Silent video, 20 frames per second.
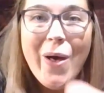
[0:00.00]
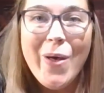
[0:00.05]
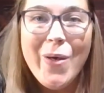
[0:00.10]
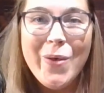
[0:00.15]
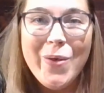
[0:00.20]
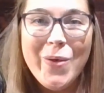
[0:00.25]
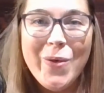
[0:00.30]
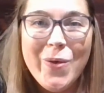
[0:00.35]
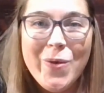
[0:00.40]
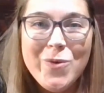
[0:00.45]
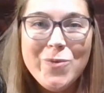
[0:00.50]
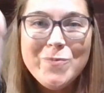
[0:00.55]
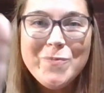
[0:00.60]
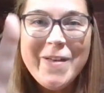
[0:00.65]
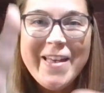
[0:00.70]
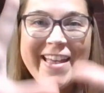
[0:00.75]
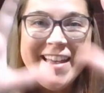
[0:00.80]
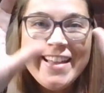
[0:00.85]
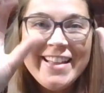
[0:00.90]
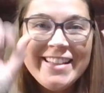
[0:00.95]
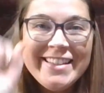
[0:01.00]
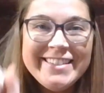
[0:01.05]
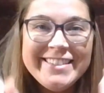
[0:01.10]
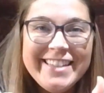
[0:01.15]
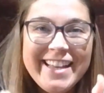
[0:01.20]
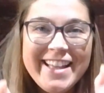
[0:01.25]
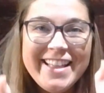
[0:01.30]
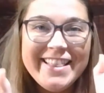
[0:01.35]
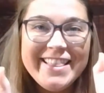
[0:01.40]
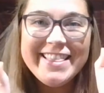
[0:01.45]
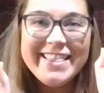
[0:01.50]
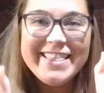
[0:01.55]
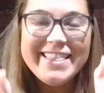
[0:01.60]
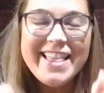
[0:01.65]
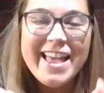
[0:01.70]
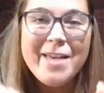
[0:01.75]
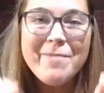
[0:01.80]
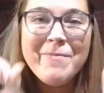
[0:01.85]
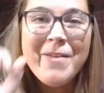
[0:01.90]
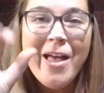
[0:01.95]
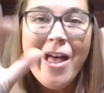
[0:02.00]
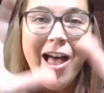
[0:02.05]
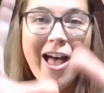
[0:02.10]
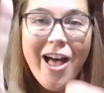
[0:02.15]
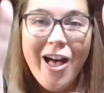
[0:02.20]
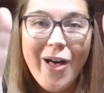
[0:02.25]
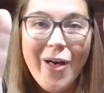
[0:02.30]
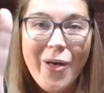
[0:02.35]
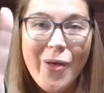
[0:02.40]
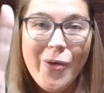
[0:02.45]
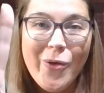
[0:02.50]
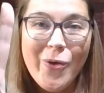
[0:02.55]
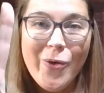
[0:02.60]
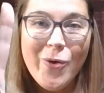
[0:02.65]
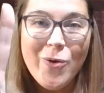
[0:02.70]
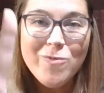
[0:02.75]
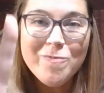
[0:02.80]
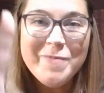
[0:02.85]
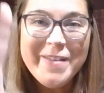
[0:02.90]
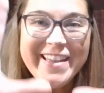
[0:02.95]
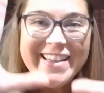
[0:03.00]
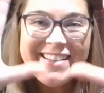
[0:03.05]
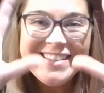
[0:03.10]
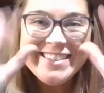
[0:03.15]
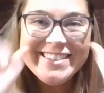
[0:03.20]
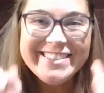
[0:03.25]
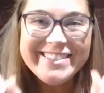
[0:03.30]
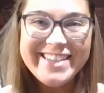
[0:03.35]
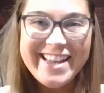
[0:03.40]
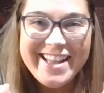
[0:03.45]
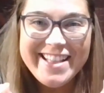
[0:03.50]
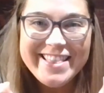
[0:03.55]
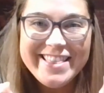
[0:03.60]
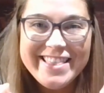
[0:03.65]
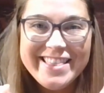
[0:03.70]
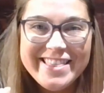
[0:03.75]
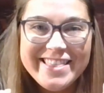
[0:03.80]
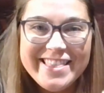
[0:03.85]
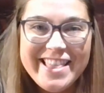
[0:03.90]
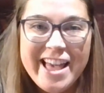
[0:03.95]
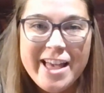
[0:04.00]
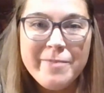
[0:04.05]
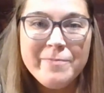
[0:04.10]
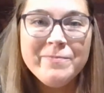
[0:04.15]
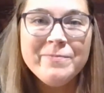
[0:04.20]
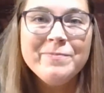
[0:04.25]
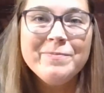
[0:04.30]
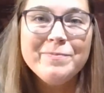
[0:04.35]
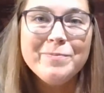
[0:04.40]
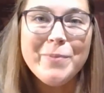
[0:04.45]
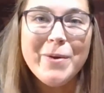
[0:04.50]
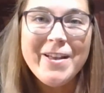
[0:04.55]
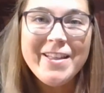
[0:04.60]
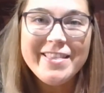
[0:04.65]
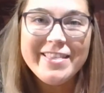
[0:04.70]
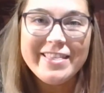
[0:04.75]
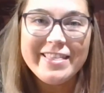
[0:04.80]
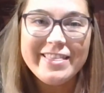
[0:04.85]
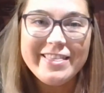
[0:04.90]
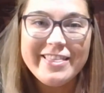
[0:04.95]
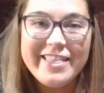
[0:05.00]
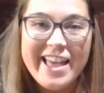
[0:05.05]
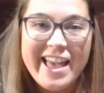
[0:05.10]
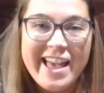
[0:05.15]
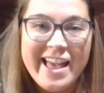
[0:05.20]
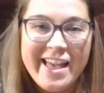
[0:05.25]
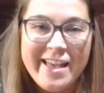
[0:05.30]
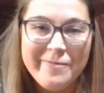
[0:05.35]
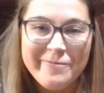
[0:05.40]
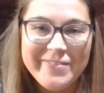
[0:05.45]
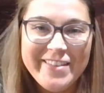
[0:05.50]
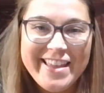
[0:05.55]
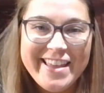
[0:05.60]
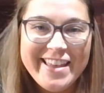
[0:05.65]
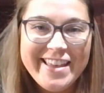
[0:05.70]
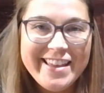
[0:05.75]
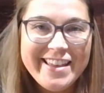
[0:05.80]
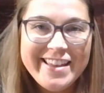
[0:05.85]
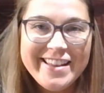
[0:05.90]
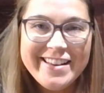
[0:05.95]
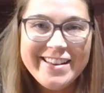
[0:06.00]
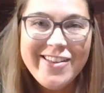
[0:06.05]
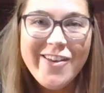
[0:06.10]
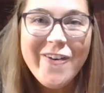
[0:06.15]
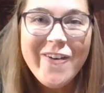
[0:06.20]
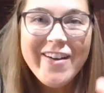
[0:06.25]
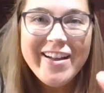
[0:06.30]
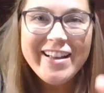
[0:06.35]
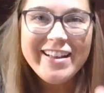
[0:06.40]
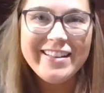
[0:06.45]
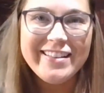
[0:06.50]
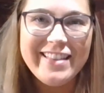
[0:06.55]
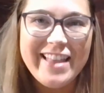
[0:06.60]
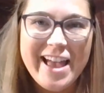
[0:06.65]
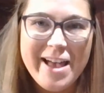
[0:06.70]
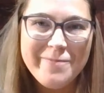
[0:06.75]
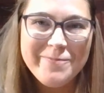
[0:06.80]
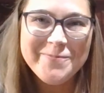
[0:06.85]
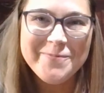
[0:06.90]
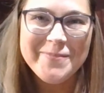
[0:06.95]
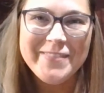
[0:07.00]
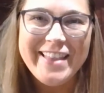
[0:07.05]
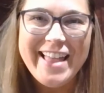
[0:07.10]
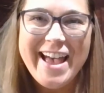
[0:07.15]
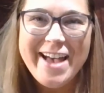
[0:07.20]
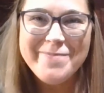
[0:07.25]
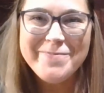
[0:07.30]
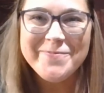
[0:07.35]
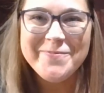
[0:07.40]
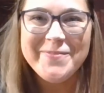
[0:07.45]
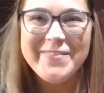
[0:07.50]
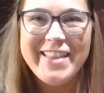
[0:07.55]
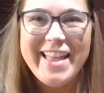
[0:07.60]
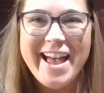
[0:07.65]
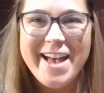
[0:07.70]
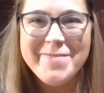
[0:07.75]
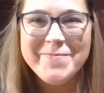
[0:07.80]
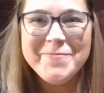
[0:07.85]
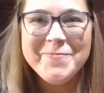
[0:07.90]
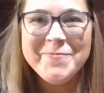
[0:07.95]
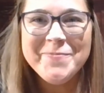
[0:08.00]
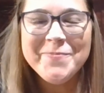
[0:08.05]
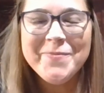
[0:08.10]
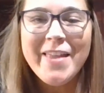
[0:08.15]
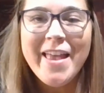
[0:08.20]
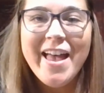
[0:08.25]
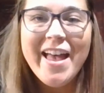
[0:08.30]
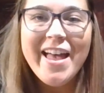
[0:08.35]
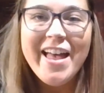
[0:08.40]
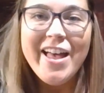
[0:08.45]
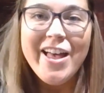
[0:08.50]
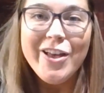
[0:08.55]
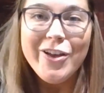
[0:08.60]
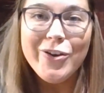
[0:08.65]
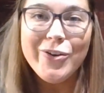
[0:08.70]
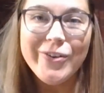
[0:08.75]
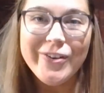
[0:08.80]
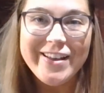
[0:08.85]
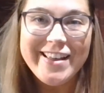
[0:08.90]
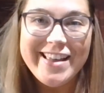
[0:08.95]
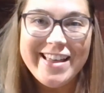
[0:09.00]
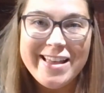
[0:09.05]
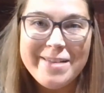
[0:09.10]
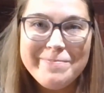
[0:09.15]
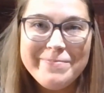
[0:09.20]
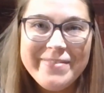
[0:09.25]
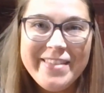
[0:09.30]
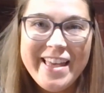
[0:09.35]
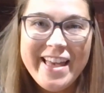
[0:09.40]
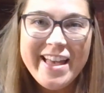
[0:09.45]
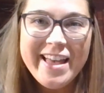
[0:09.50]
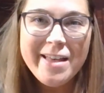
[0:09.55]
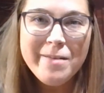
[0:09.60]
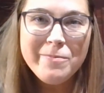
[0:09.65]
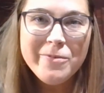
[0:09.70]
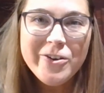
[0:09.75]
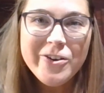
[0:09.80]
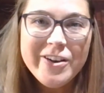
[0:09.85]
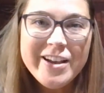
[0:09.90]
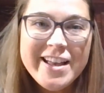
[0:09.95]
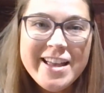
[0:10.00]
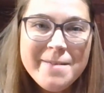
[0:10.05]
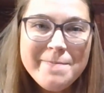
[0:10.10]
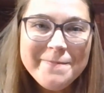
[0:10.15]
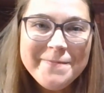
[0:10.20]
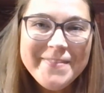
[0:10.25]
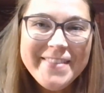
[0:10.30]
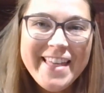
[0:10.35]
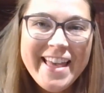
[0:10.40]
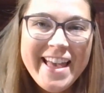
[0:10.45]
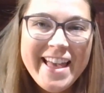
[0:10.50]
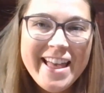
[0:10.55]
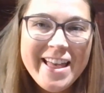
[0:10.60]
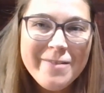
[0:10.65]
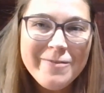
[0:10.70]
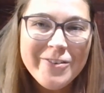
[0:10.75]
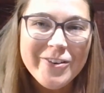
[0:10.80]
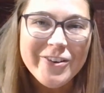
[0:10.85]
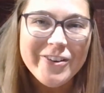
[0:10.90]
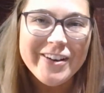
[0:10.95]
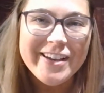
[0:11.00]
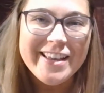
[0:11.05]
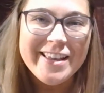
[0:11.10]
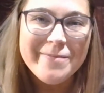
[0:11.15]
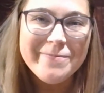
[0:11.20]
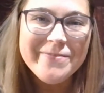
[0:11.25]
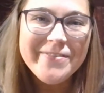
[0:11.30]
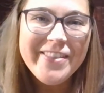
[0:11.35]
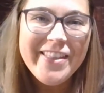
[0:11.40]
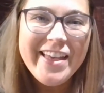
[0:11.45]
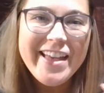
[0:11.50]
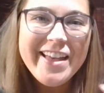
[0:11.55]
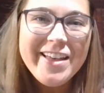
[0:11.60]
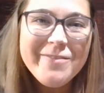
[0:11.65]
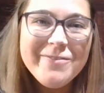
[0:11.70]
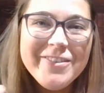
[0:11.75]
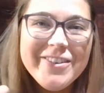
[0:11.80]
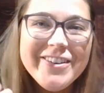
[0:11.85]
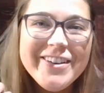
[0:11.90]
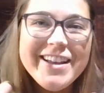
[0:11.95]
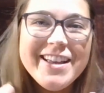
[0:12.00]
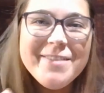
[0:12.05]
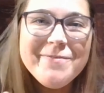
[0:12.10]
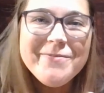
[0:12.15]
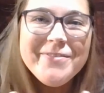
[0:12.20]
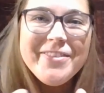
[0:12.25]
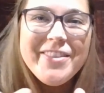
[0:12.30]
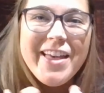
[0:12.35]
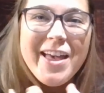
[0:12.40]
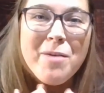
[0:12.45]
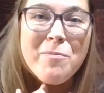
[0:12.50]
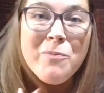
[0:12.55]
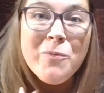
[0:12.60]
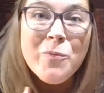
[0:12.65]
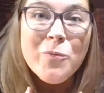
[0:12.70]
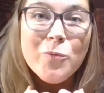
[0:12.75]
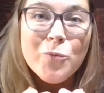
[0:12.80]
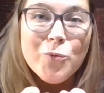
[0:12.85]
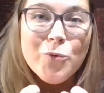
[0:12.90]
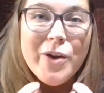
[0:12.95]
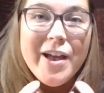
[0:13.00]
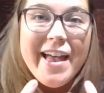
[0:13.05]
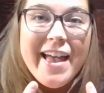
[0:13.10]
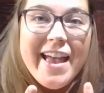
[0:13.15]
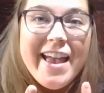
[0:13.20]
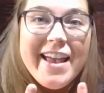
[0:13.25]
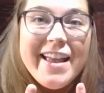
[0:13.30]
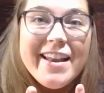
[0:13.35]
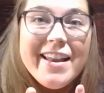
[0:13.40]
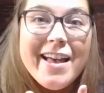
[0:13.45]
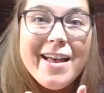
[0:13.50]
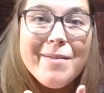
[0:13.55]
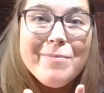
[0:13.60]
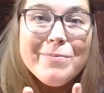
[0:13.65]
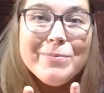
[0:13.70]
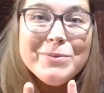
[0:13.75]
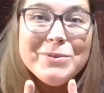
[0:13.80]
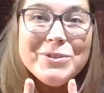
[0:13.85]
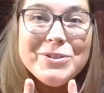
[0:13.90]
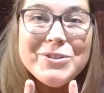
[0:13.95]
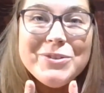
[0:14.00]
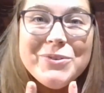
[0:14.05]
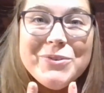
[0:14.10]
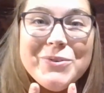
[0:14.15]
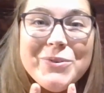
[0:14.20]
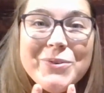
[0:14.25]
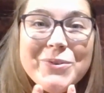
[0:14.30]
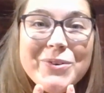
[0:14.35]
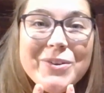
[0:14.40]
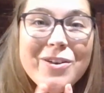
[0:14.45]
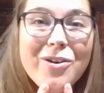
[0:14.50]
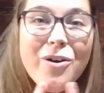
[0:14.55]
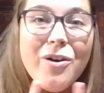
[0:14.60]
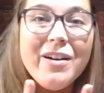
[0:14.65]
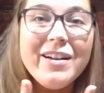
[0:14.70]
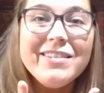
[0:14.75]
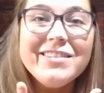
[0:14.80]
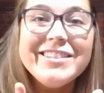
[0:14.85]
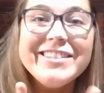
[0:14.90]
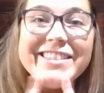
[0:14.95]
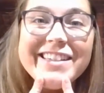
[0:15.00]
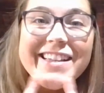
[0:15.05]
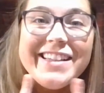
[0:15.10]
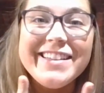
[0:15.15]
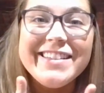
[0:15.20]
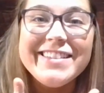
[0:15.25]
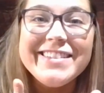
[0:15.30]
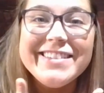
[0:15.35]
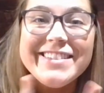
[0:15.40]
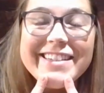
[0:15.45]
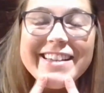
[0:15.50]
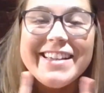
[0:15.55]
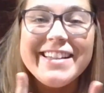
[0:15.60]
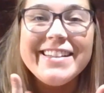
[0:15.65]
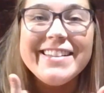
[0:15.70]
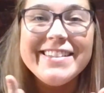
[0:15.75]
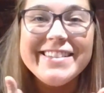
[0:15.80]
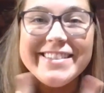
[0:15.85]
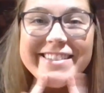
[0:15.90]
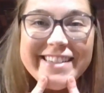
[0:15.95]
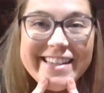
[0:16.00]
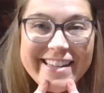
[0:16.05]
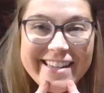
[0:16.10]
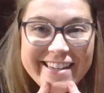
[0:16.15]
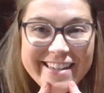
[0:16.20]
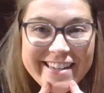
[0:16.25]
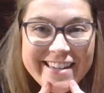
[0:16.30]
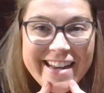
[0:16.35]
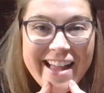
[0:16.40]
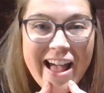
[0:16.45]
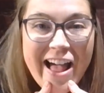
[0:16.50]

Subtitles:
Open, shut them, open, shut them. Put them in your lap, lap, lap. Creep them, creep them, creep them, creep them right up to your chin, chin, chin.